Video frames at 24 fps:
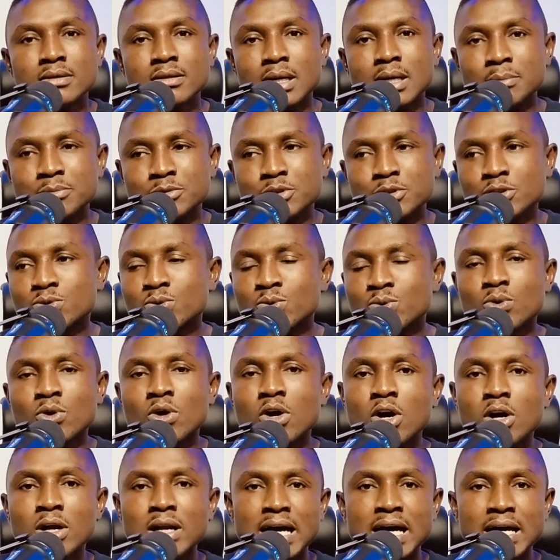
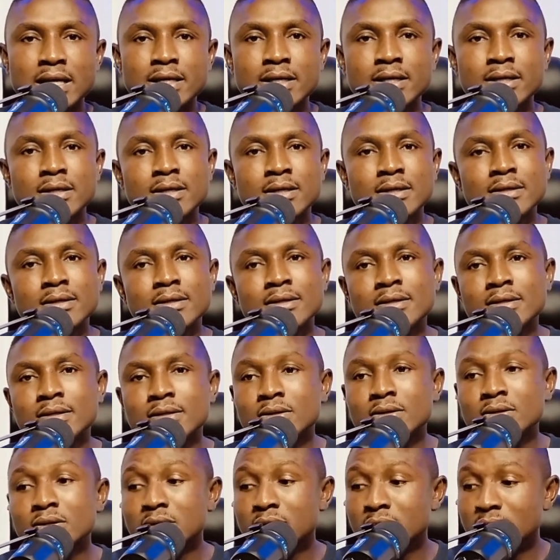Like,
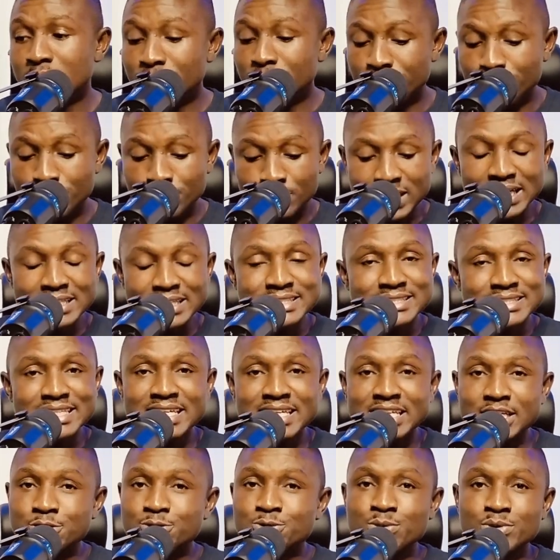if you can't say
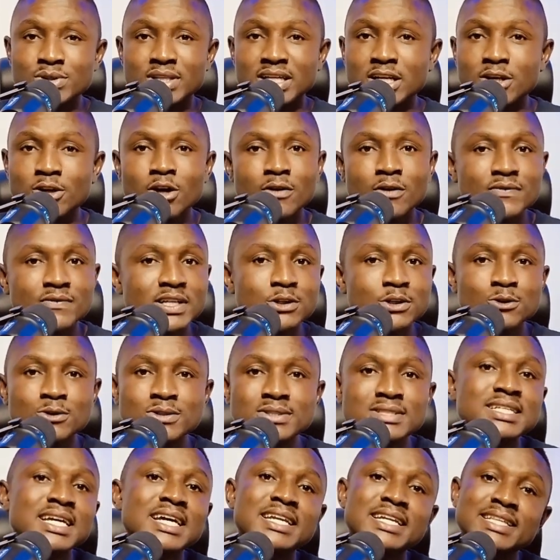the truth in love, then don't
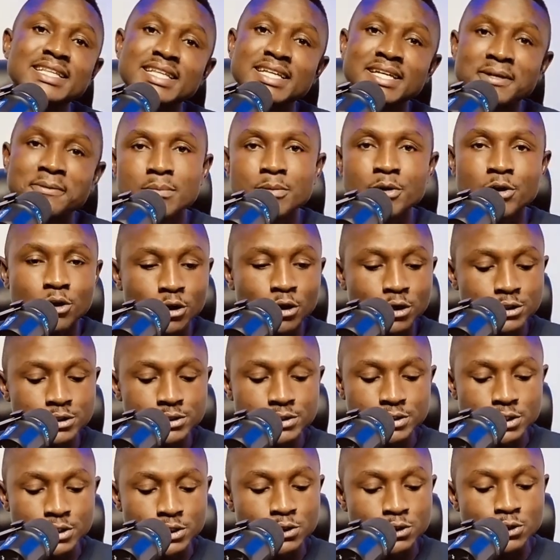say anything,
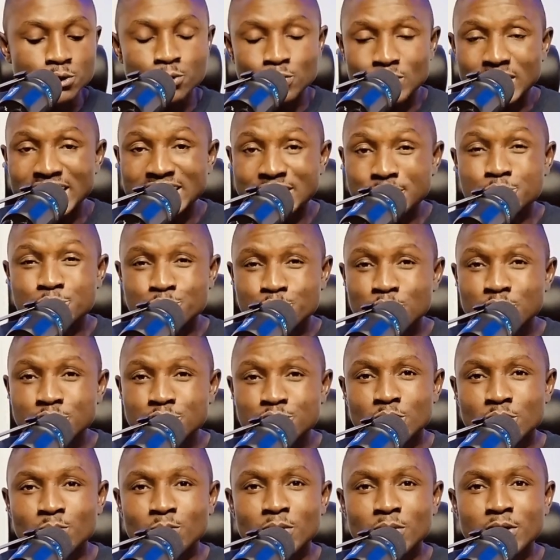because you can destroy
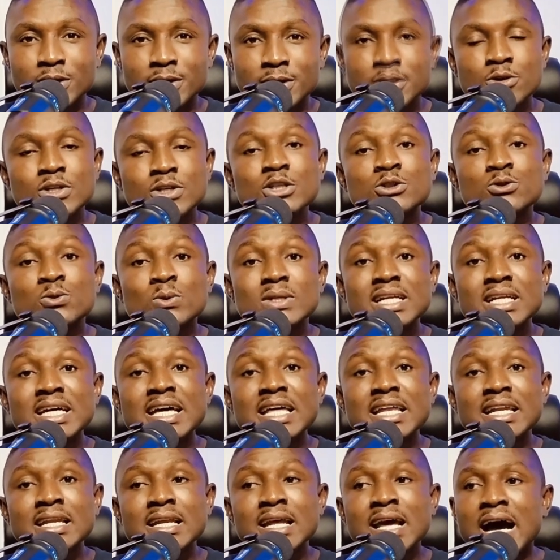someone. You need to
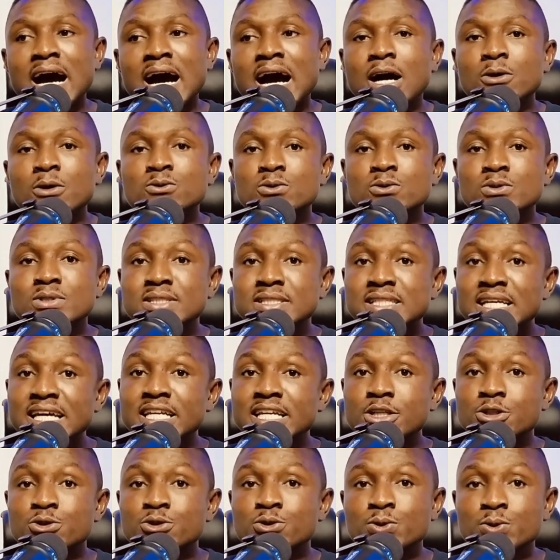learn how to say
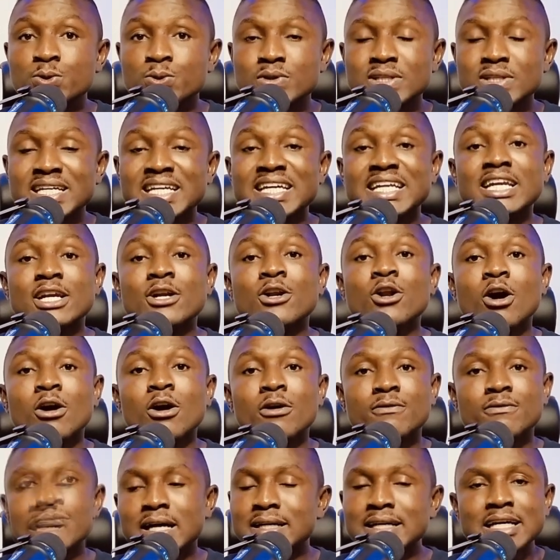the truth in
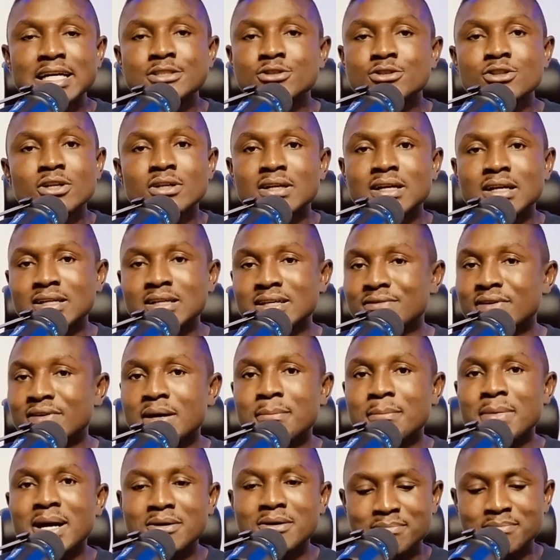love. And that's not even
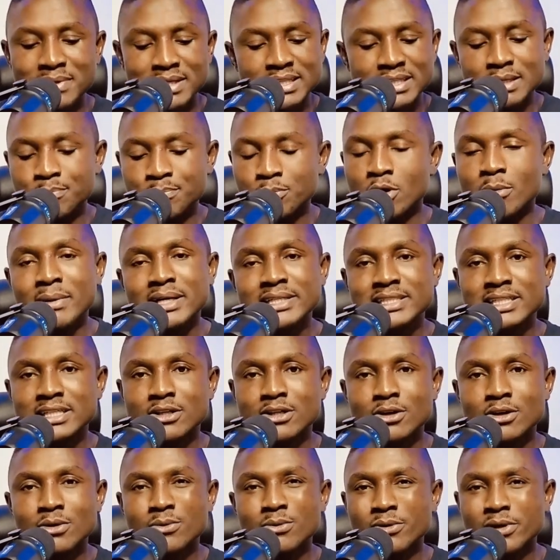about being
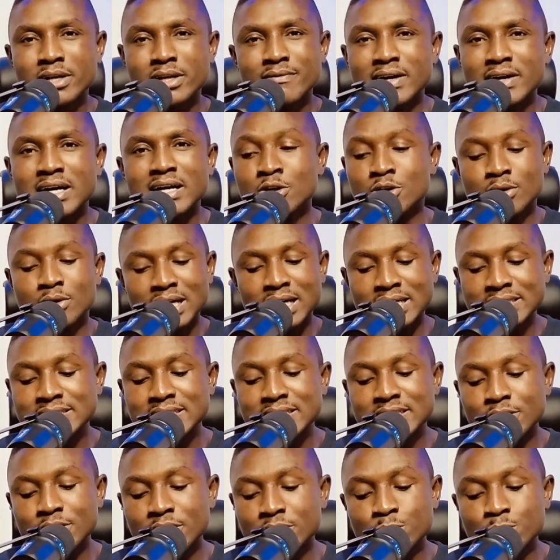diplomatic or whatever. You can
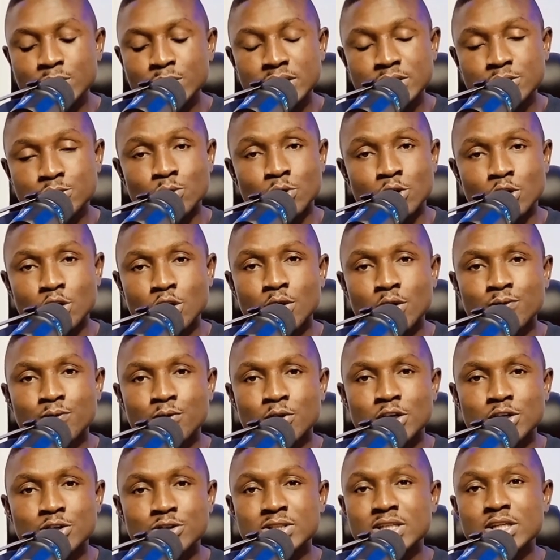say you're doing this to your loved
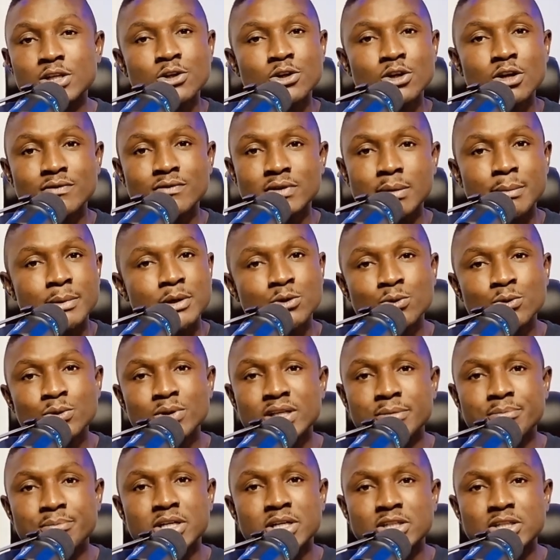one and you say you love them. I'm
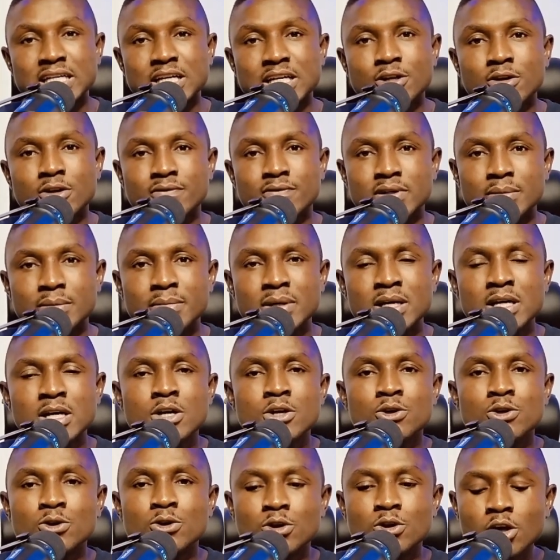doing it because I love them.
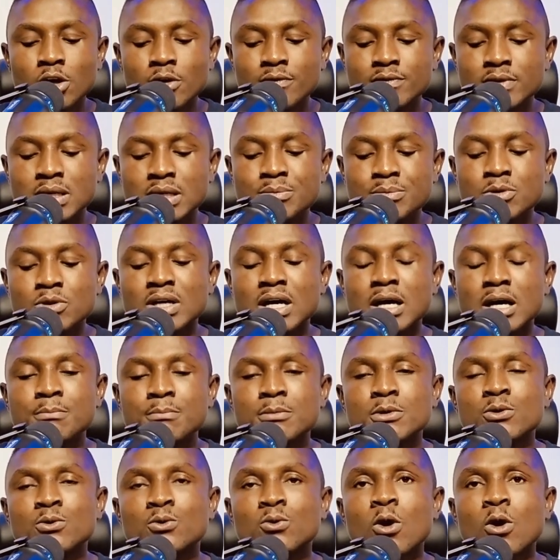You love them, you can
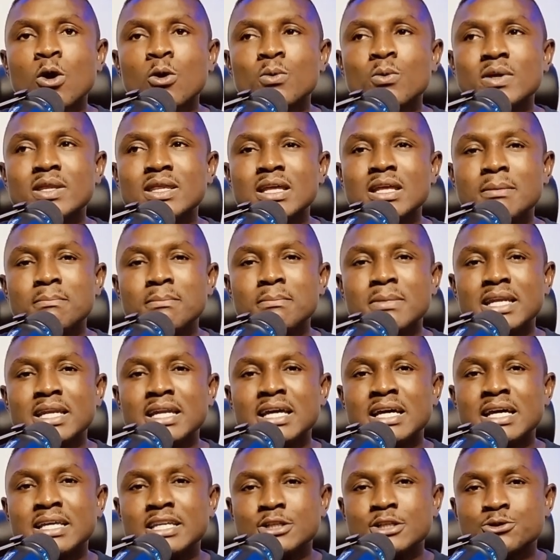be raw with them, but
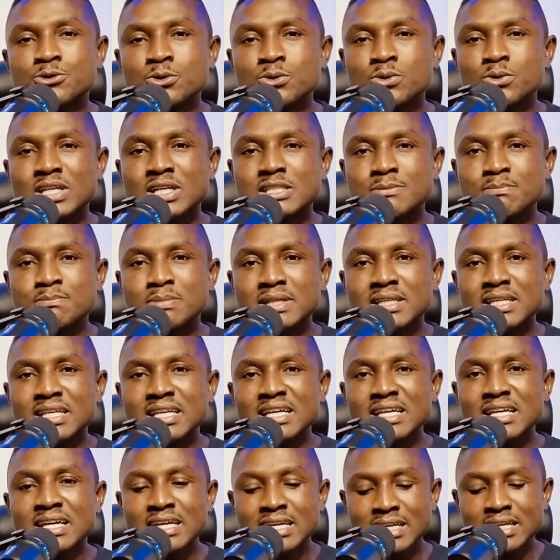the truth you are
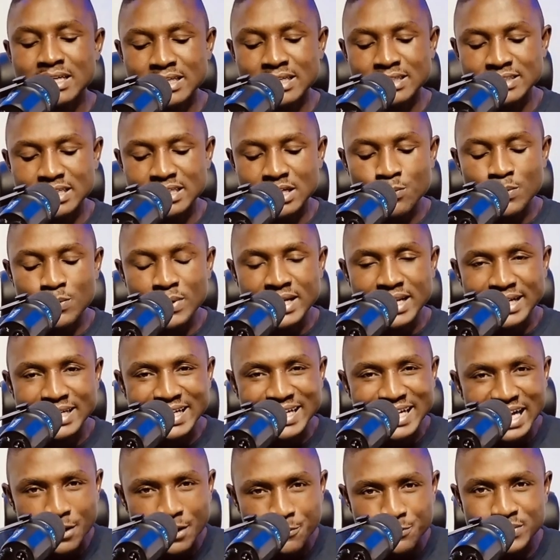speaking is in a way that
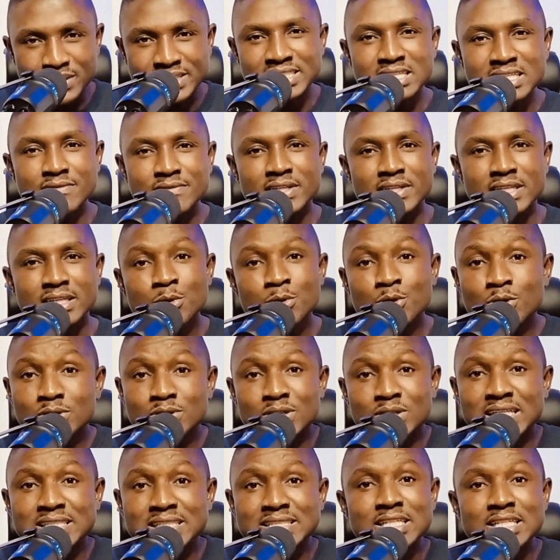they can receive it. Because
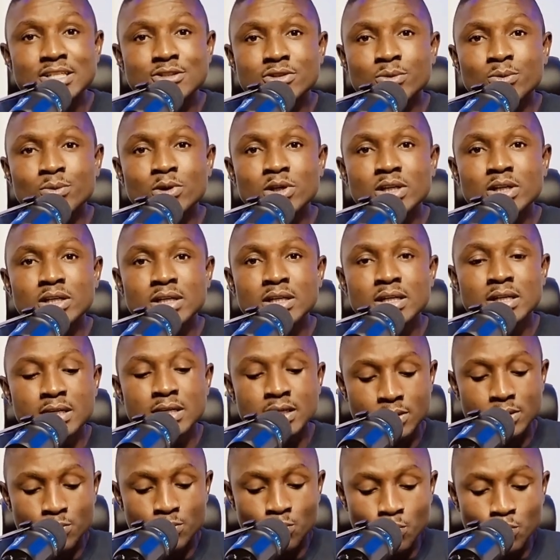you can tell someone
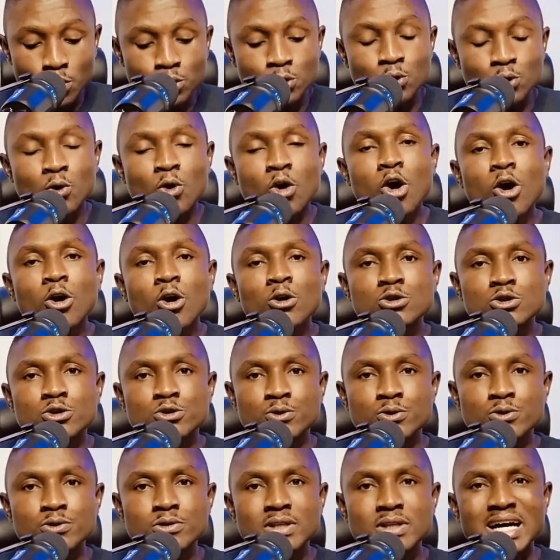what you call
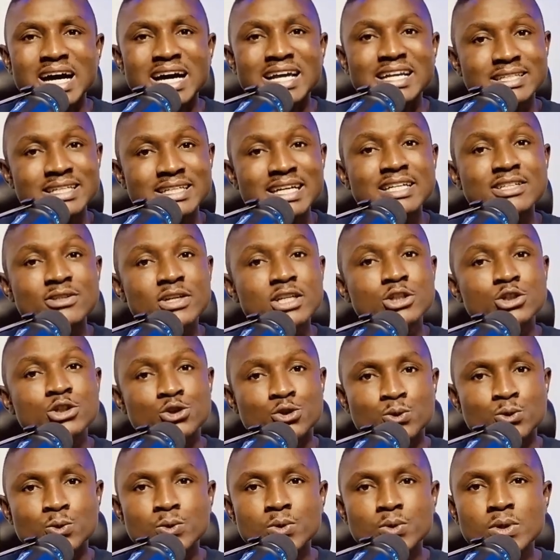truth and it's actually
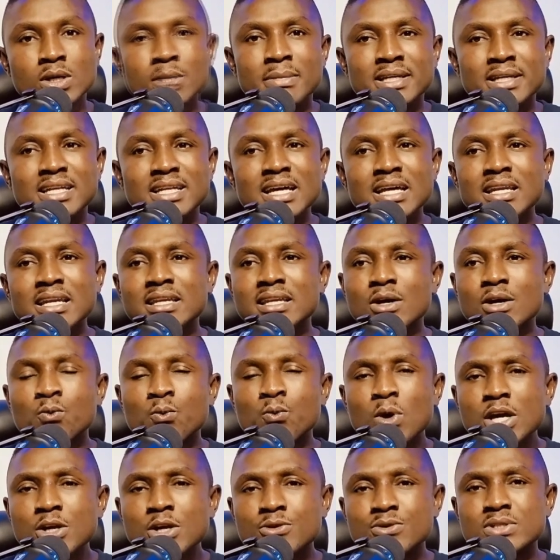true, but then the
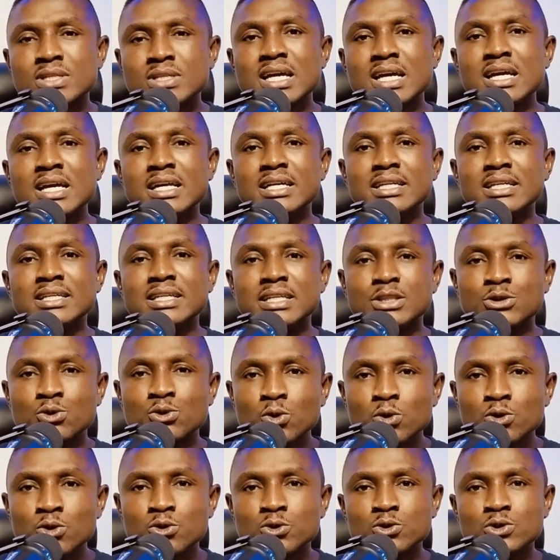way you say it, the
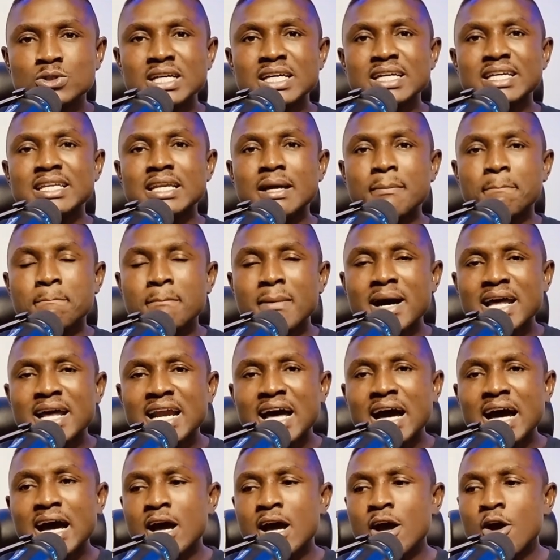tone you say it, the
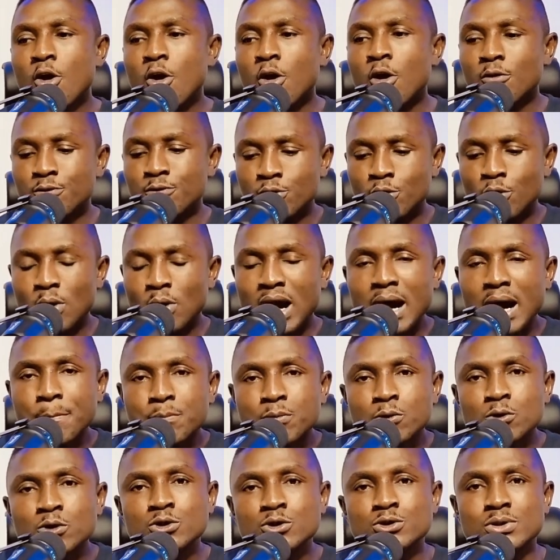manner of your
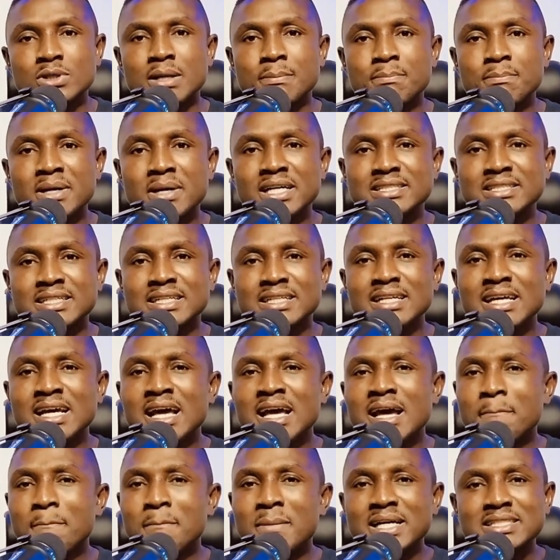approach to the person
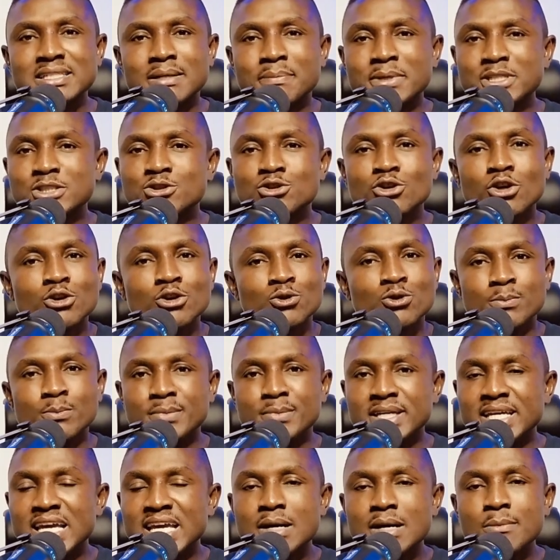makes the person not to
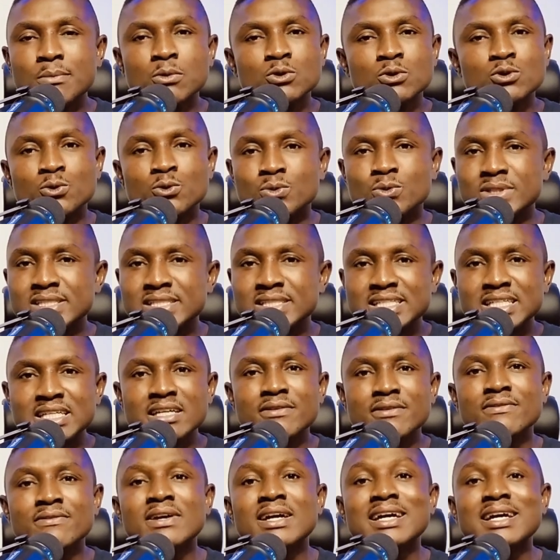be able to
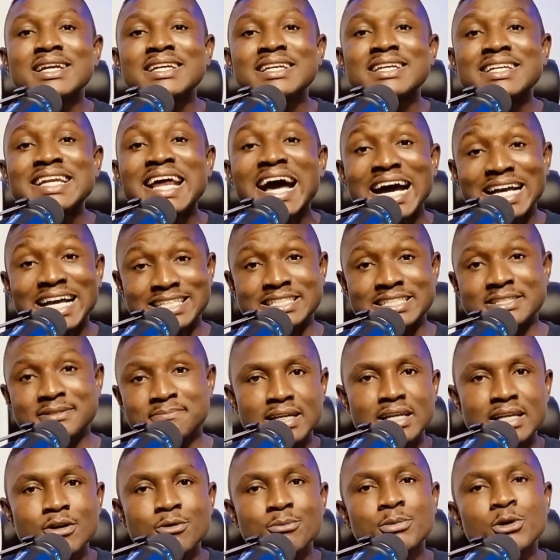receive that.
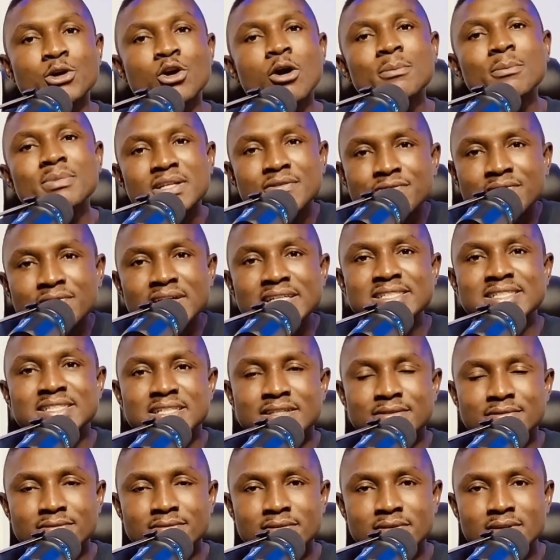They'll become
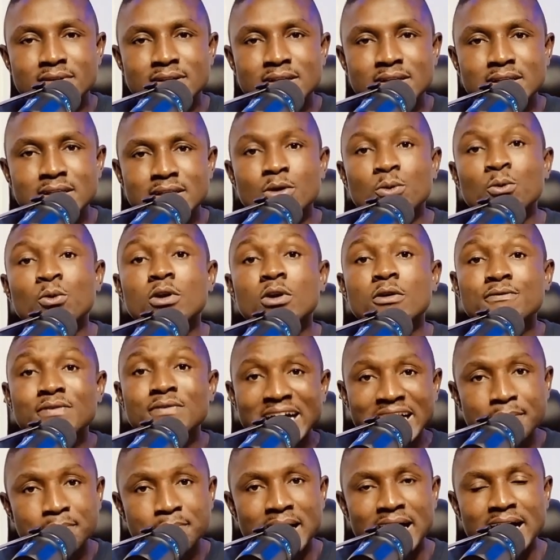defensive. They want to
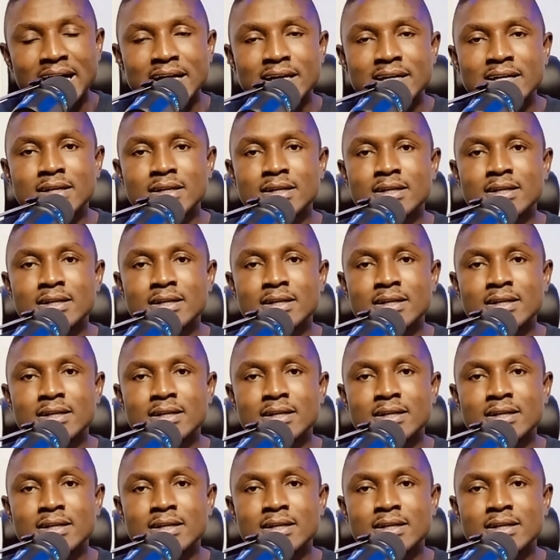fight back.